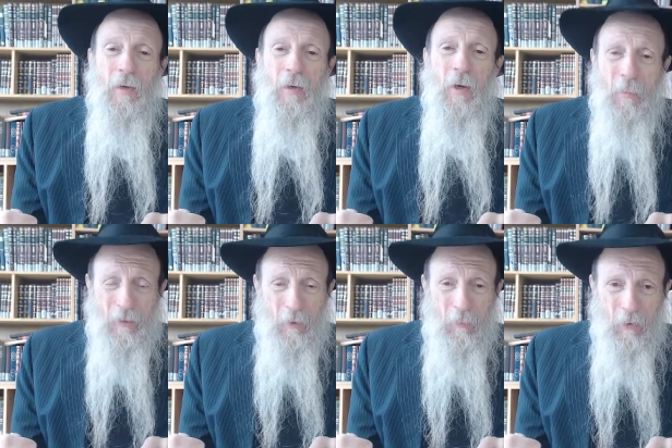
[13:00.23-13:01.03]
about
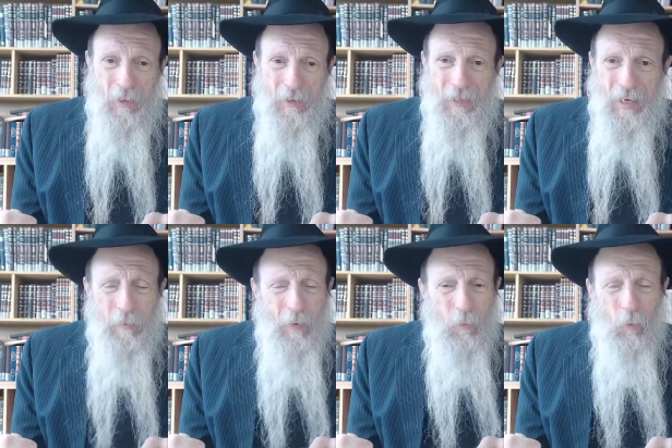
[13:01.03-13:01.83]
the beard. And
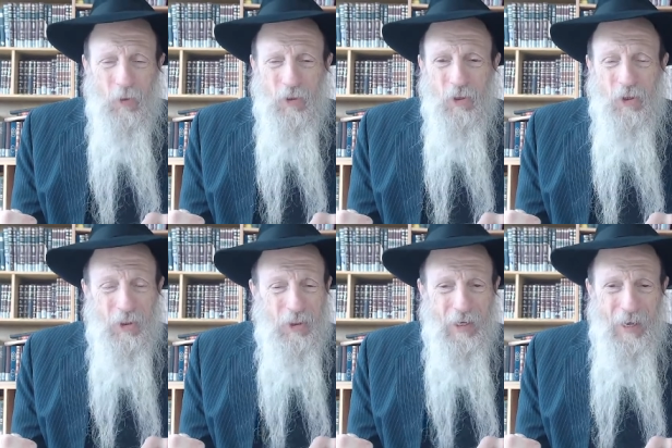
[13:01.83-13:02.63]
Abraham wasn't
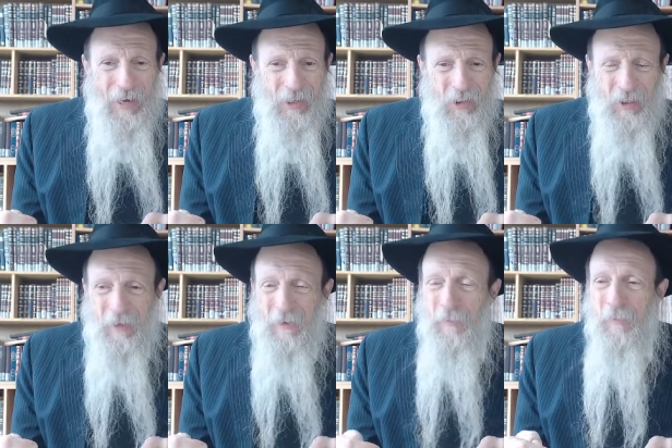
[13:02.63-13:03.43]
just asking